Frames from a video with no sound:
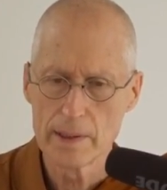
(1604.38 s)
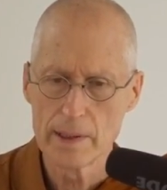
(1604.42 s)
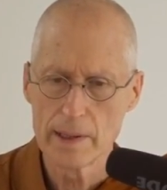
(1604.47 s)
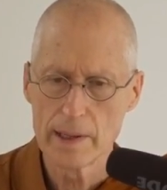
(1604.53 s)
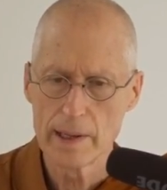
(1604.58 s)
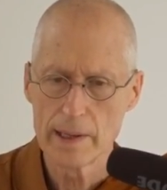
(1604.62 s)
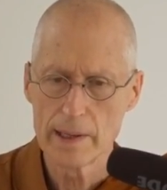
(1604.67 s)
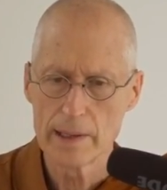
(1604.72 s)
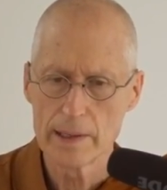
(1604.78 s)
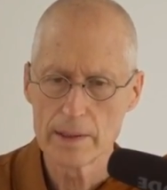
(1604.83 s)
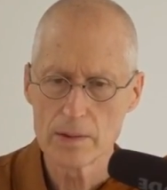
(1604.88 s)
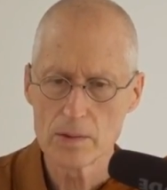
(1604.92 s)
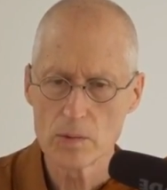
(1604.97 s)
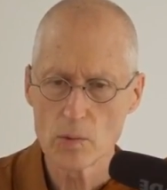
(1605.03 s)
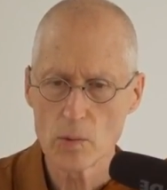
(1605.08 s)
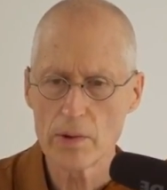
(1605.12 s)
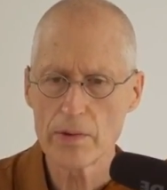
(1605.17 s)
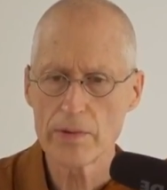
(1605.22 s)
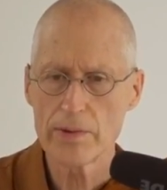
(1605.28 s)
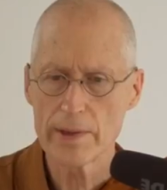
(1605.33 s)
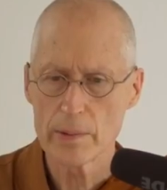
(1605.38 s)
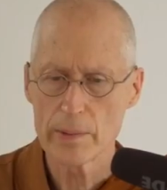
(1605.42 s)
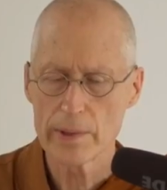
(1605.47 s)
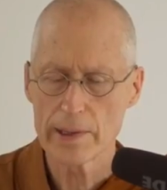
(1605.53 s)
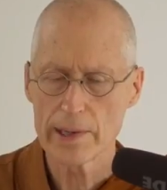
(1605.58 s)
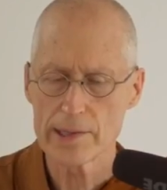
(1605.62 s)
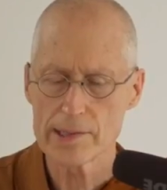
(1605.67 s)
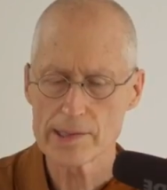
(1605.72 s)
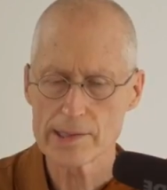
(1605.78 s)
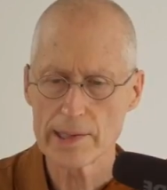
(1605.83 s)
And one thing we
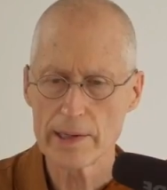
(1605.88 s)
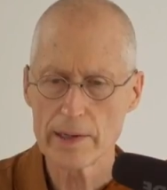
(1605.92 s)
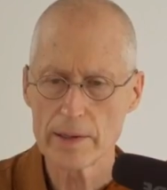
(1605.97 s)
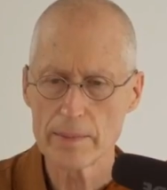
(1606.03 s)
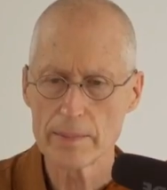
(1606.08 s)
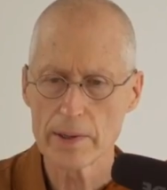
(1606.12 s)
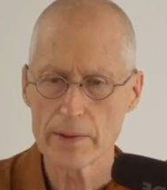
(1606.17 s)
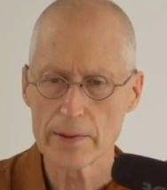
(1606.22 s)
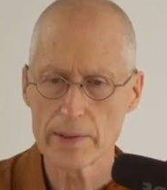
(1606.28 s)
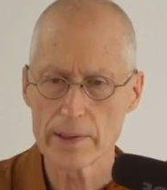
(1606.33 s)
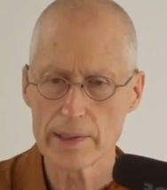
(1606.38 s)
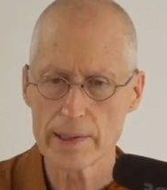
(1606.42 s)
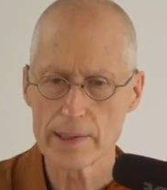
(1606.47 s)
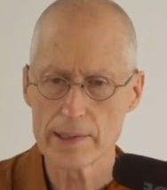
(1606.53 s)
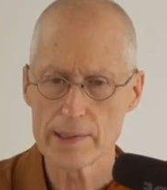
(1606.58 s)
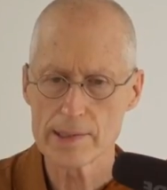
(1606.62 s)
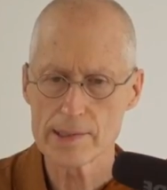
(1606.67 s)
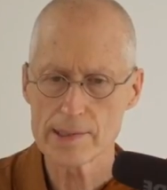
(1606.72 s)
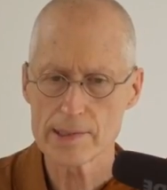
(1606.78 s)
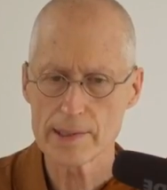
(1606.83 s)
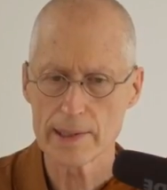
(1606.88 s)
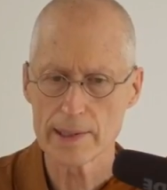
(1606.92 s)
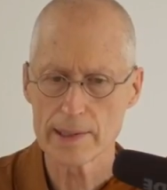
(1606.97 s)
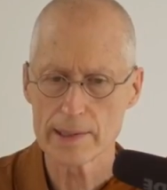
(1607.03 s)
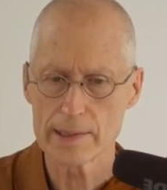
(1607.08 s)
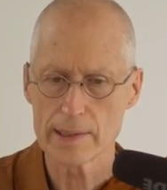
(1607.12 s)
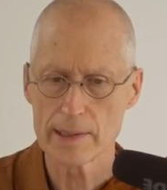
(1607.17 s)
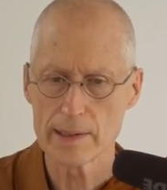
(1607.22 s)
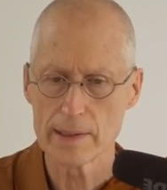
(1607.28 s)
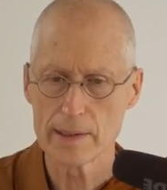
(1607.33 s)
could say about it is
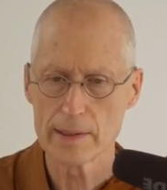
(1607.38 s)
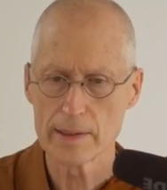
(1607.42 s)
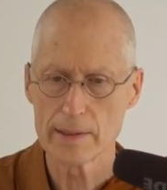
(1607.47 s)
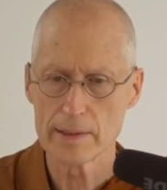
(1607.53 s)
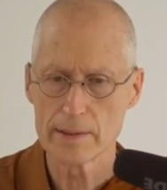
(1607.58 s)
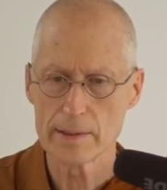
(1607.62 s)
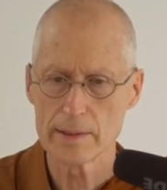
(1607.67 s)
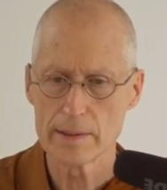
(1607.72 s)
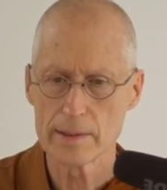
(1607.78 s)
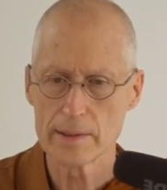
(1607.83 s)
that uh,